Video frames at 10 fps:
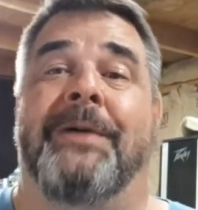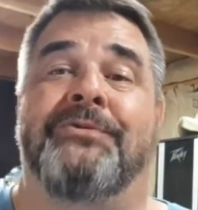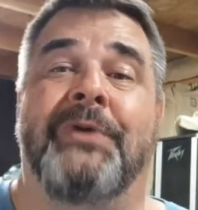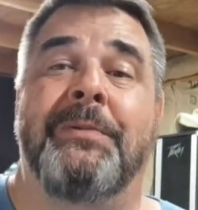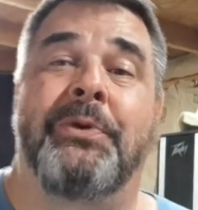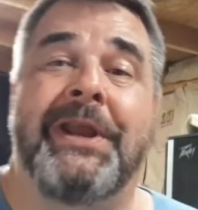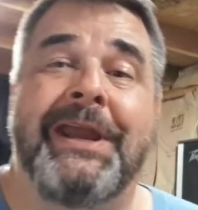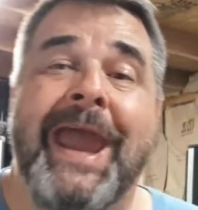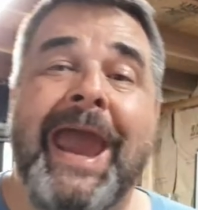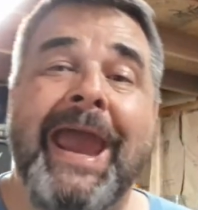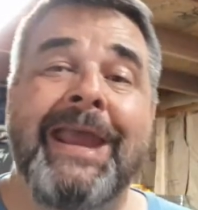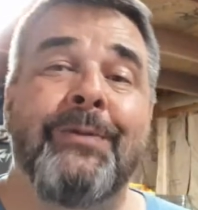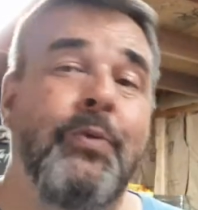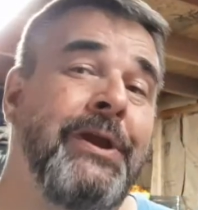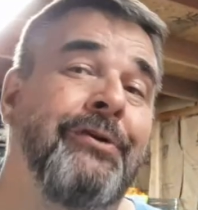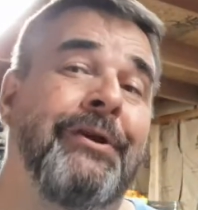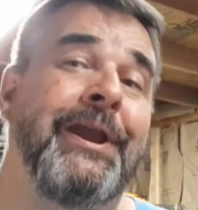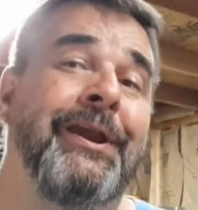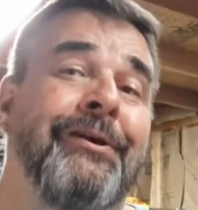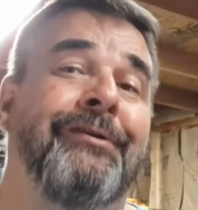Screen Printing, and we are
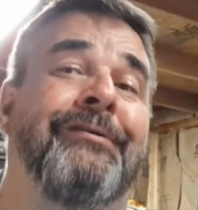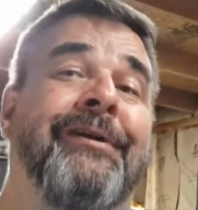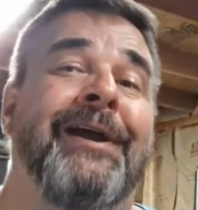here